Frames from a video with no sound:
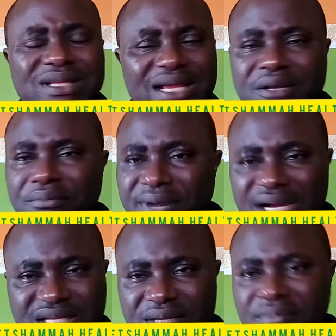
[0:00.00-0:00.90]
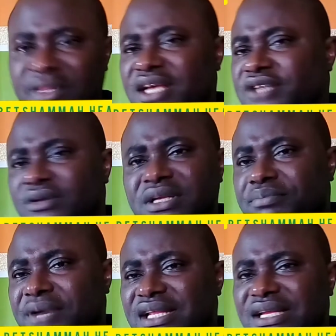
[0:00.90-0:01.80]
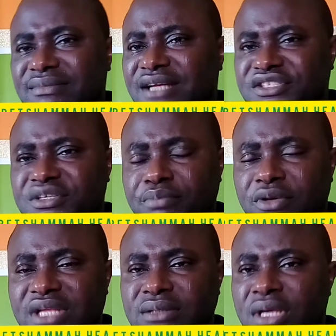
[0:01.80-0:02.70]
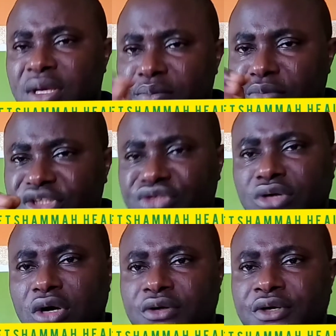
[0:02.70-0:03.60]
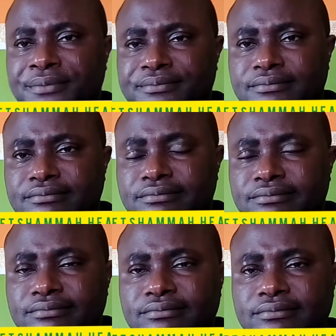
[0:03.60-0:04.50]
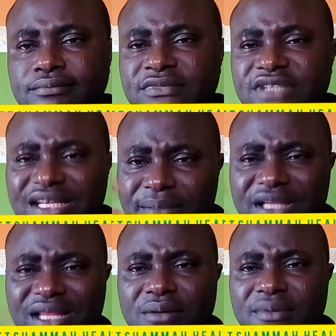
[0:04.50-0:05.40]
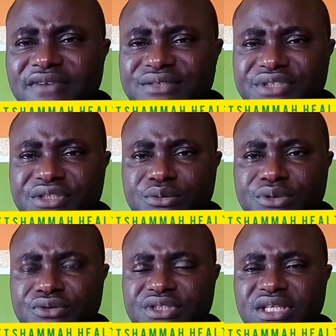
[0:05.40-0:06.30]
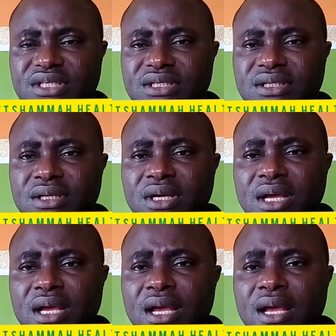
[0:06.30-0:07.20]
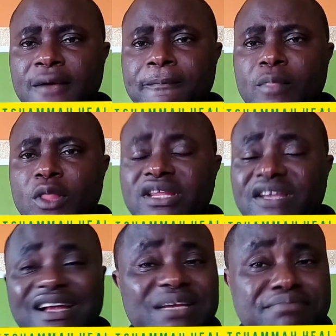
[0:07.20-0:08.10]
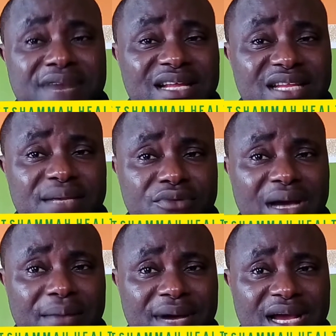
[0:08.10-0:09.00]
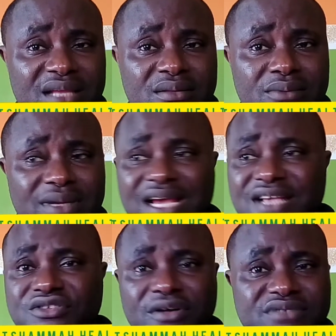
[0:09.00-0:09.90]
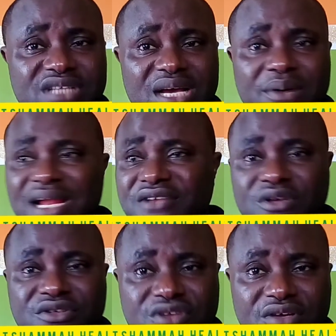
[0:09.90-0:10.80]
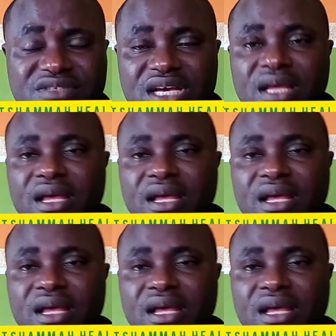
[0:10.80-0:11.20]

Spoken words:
the brand name, it's not the brand name that is important, but the drug, the artemether-lumefantrine you want to take. Whatever the brand name you are buying, whether it's soft gel, whether it's not soft gel,